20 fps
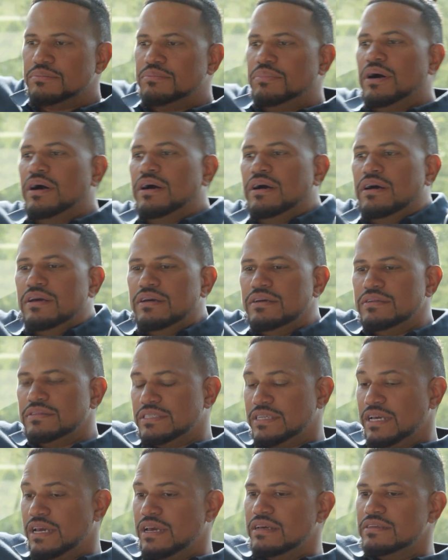by
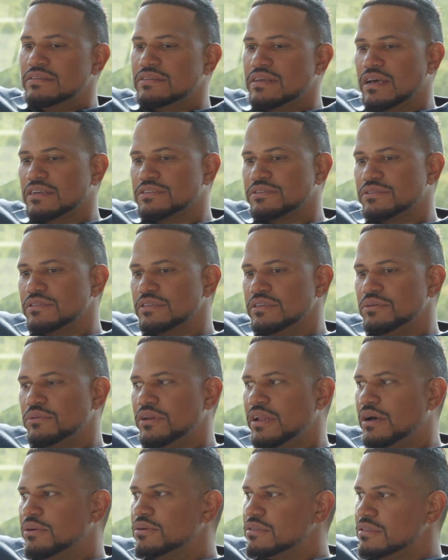chance, actually,
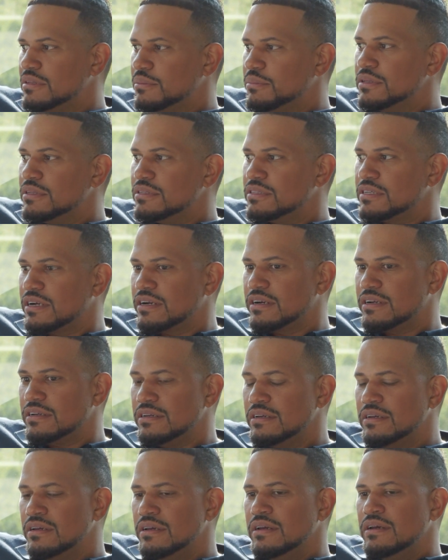when I was in the military.
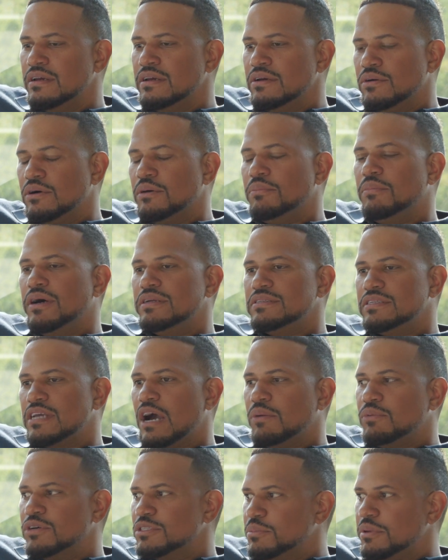But my
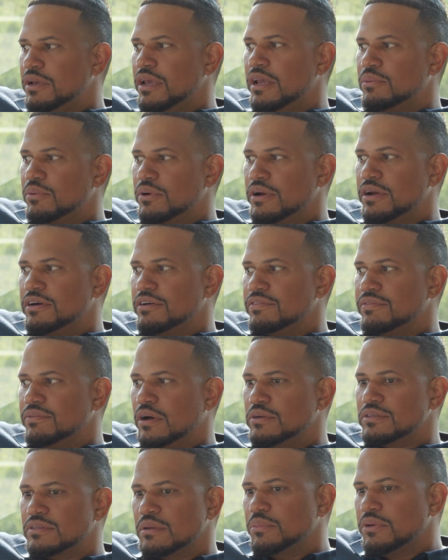job was behavioral health.
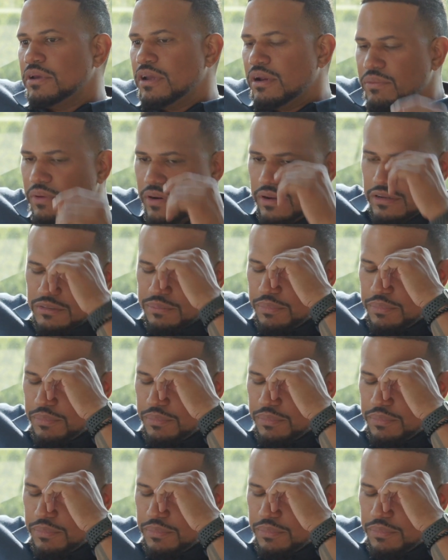I was a behavioral health